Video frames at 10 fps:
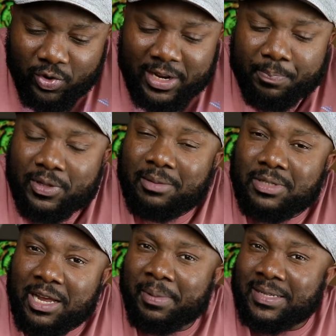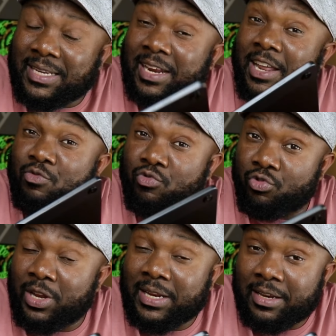really put them side by side and
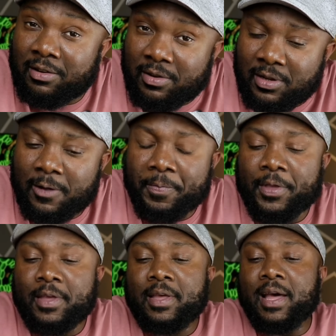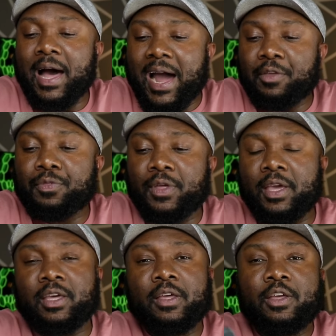really look, I
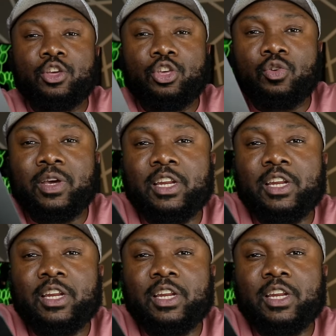think you